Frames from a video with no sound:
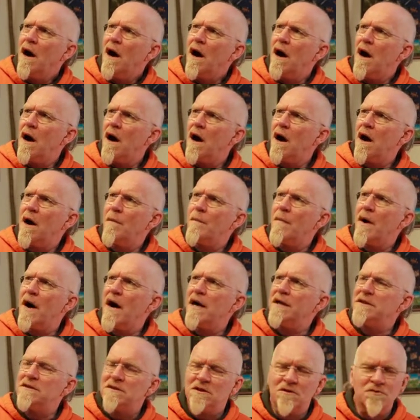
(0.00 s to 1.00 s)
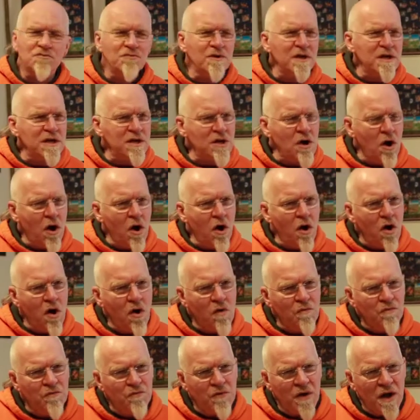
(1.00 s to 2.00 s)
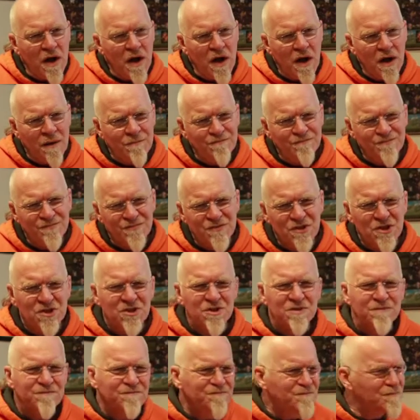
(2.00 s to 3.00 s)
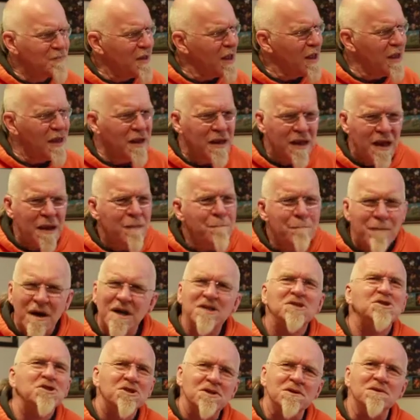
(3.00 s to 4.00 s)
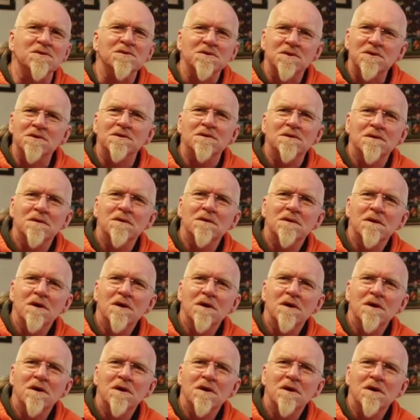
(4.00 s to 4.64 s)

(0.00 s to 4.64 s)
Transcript: um, a degree of um, just impatience.